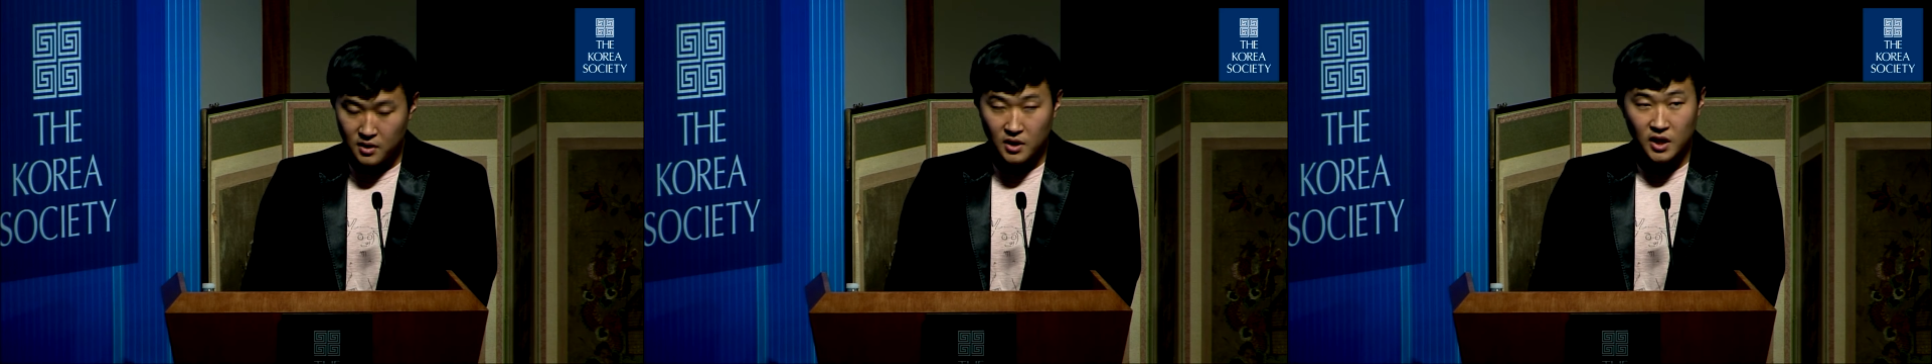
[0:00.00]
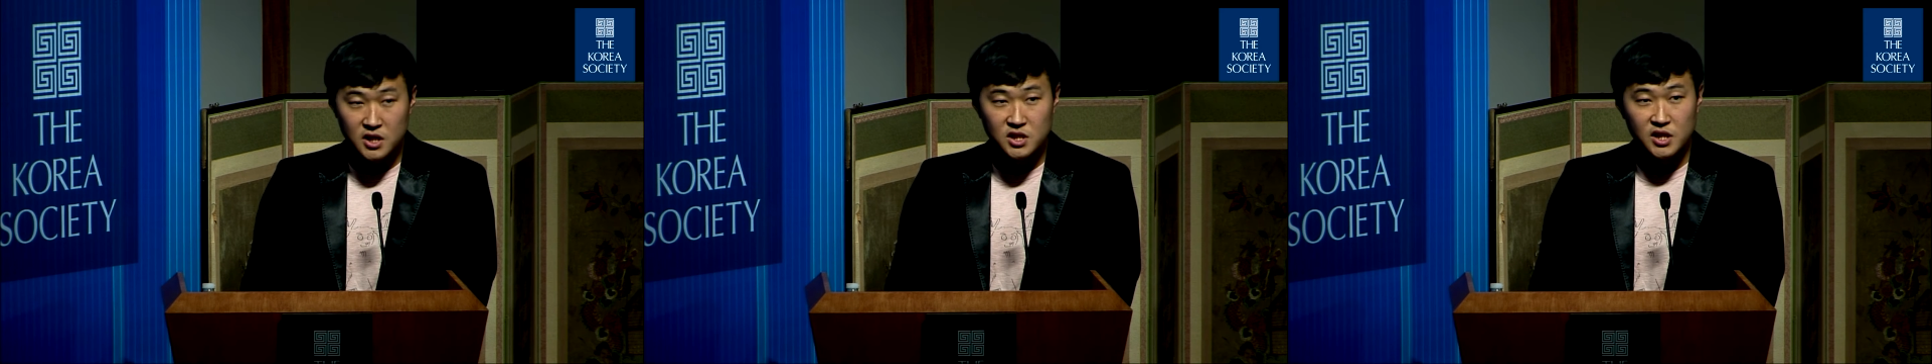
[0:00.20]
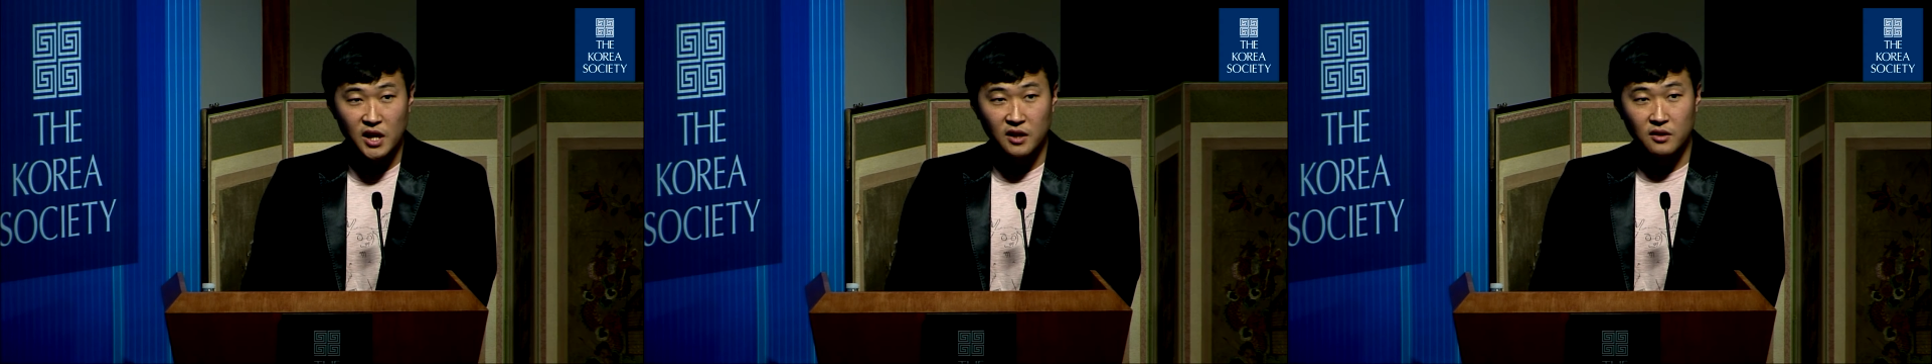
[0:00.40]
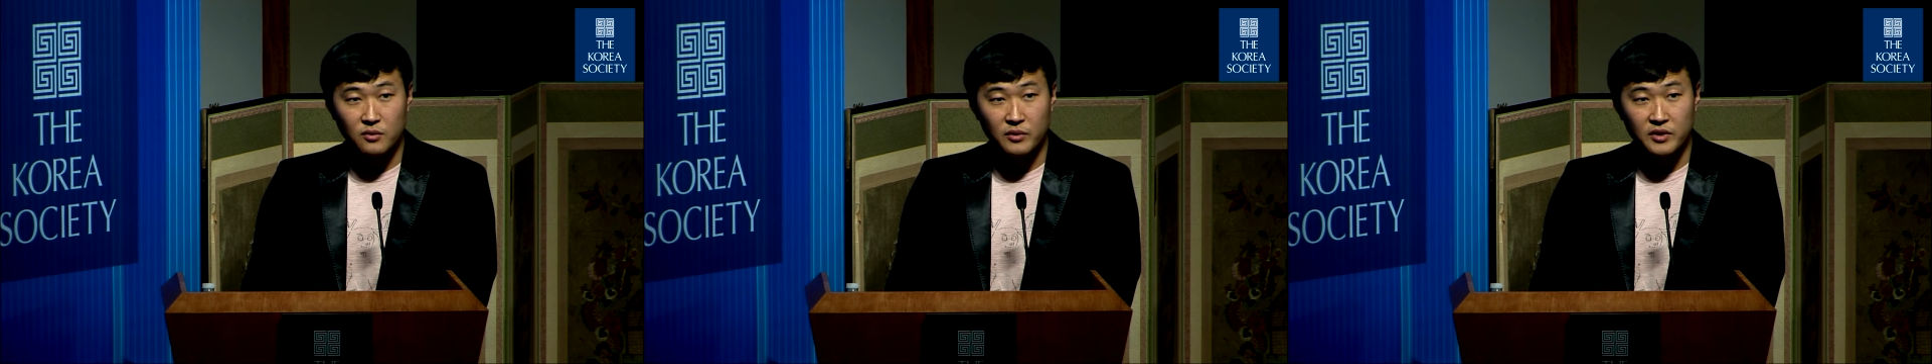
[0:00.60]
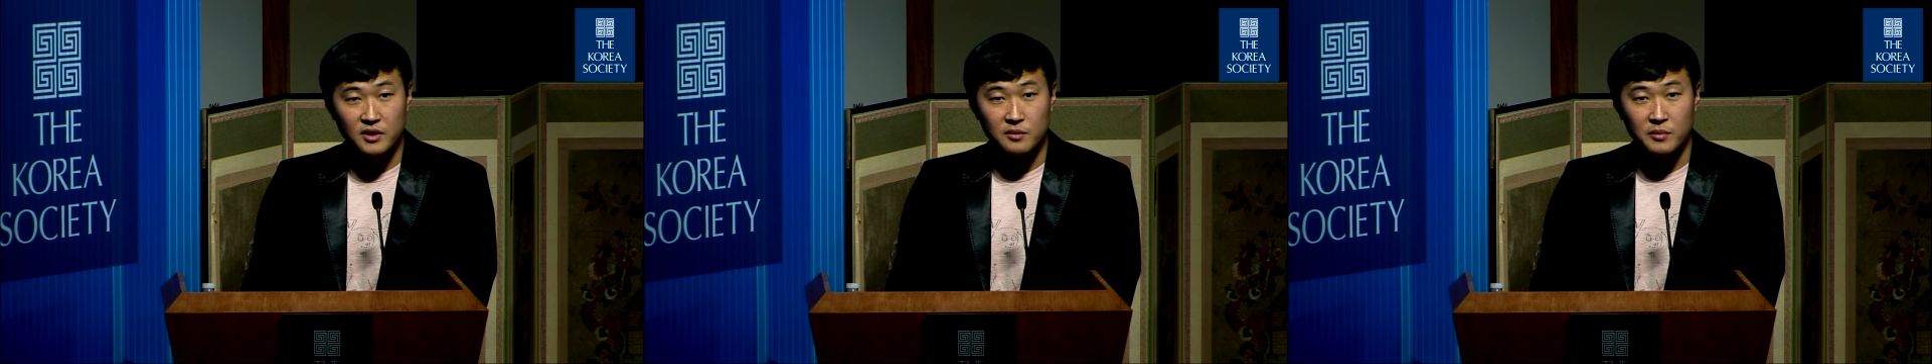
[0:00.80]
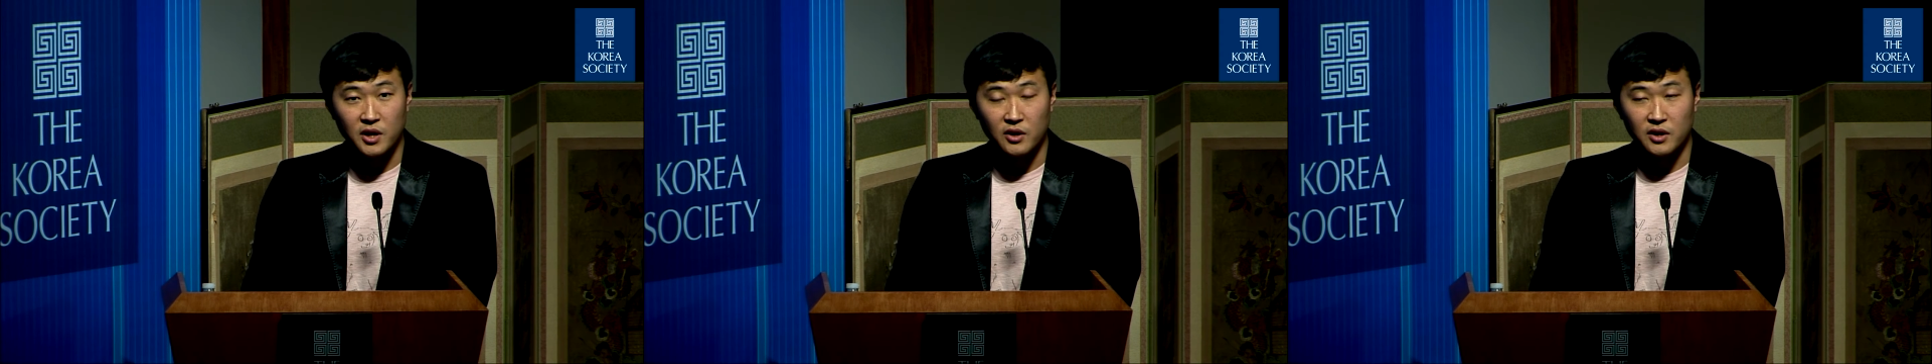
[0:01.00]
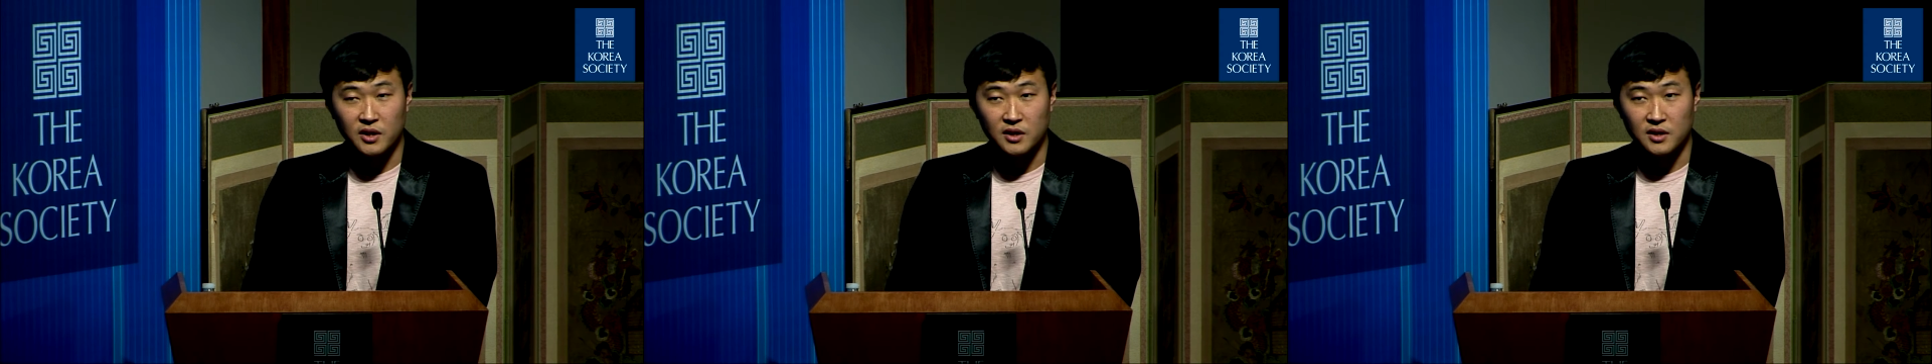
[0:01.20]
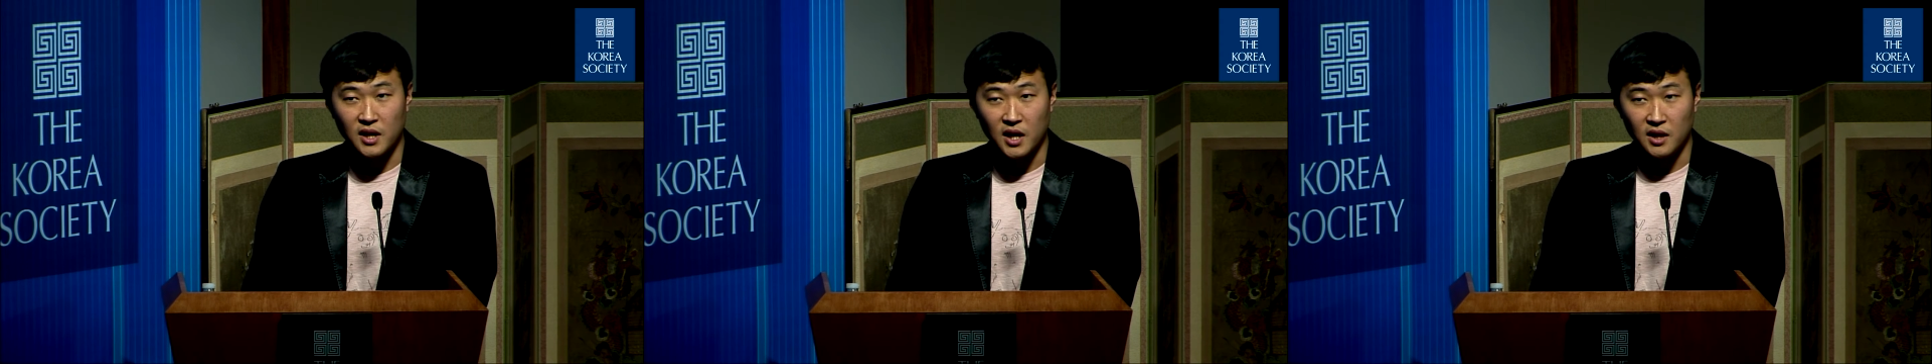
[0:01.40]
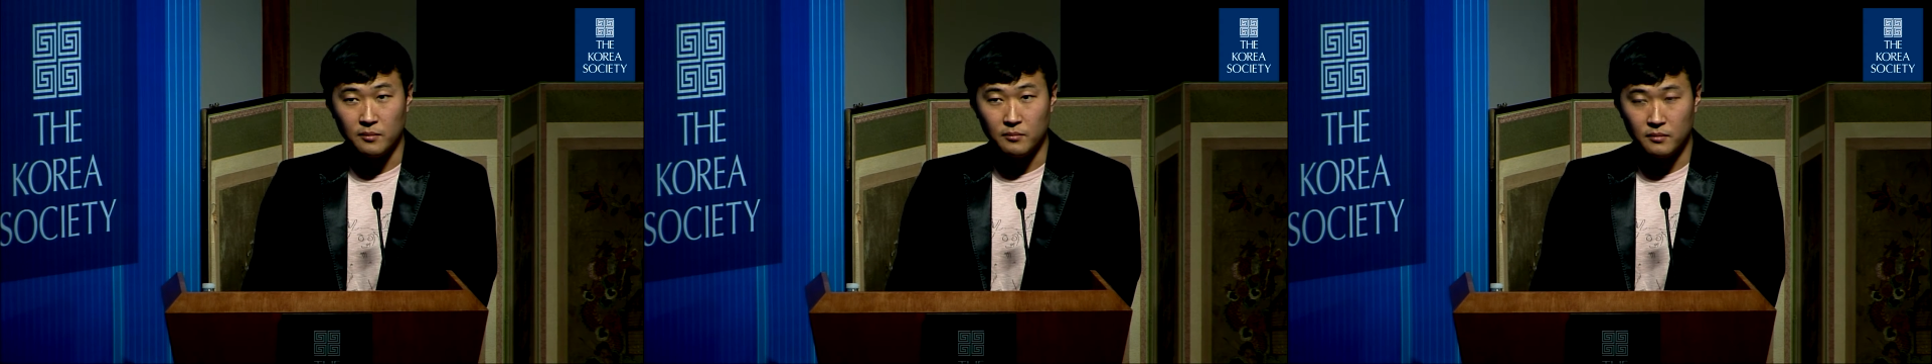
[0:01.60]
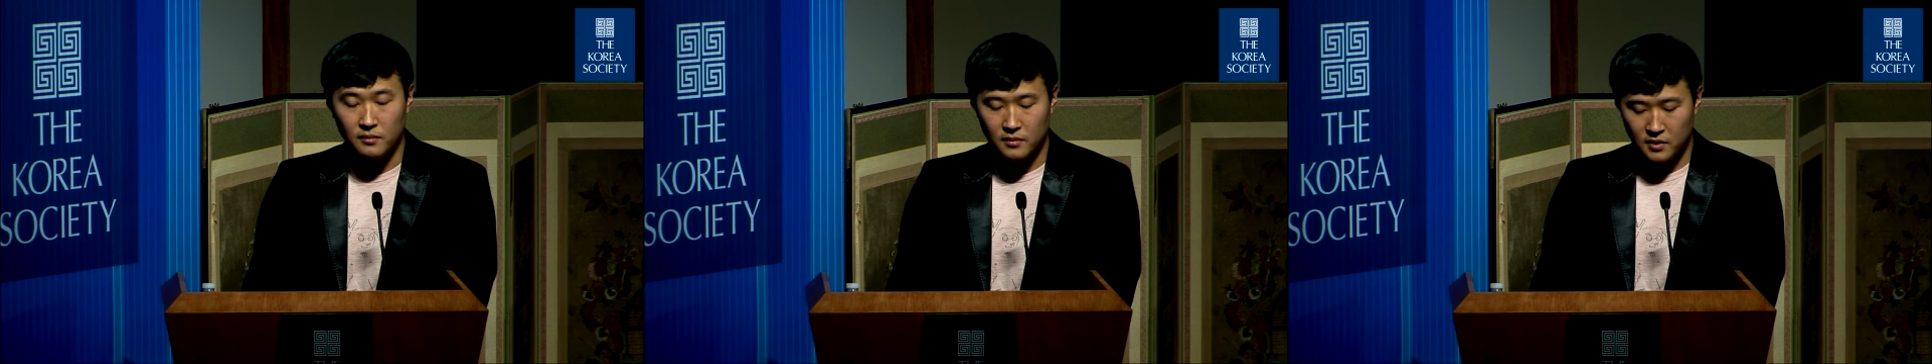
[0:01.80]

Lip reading: A Czech with an American name,